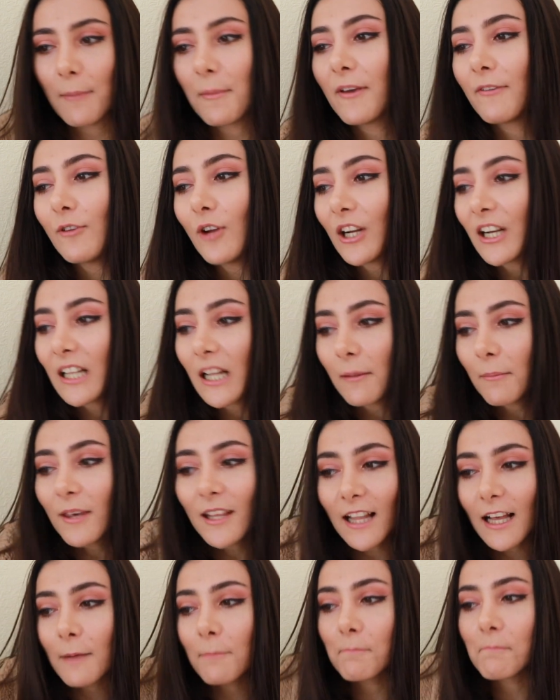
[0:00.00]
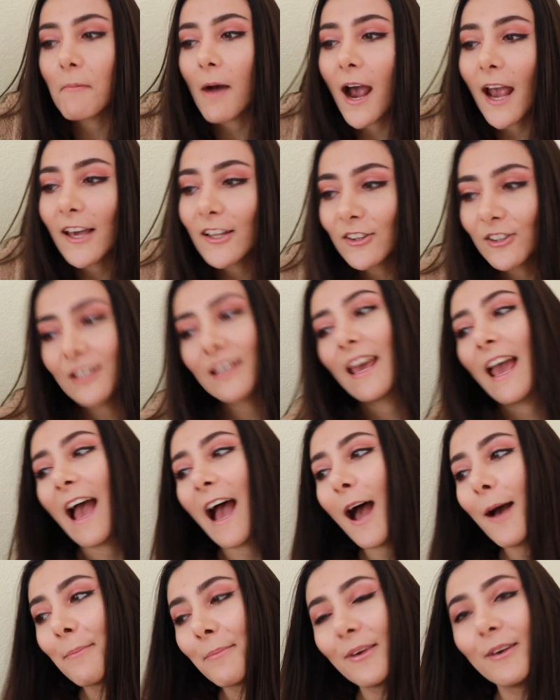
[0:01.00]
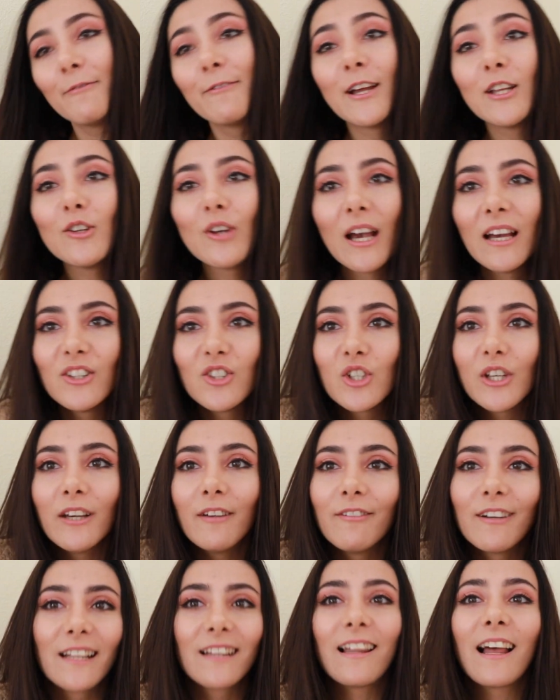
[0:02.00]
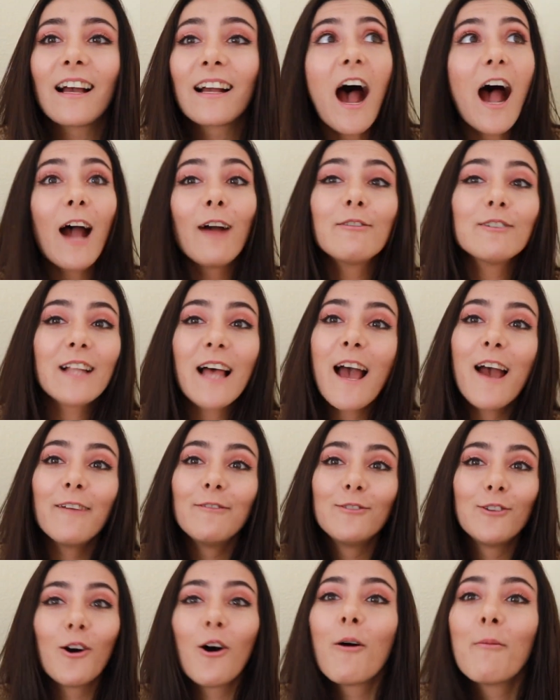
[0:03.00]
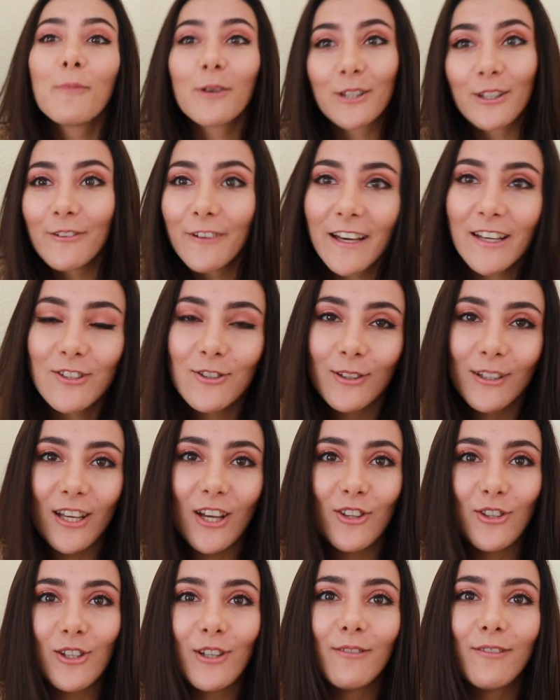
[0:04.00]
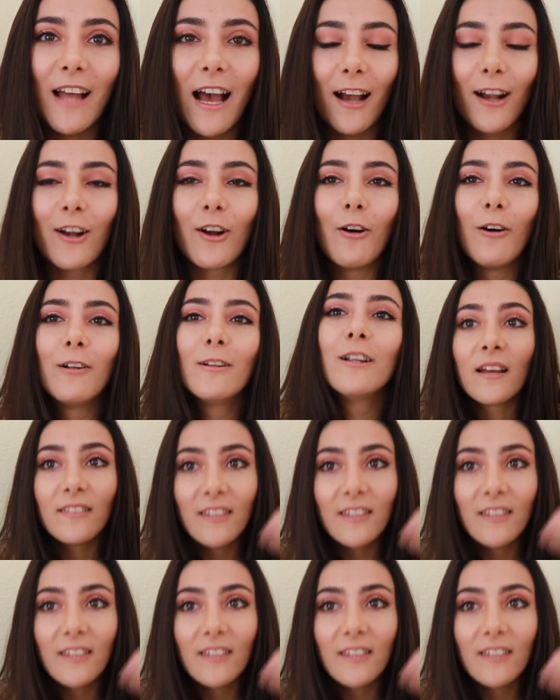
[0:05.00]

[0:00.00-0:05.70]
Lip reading: If you're gonna be like mildly happy when you achieve it, like, I will have no motivation to achieve that goal.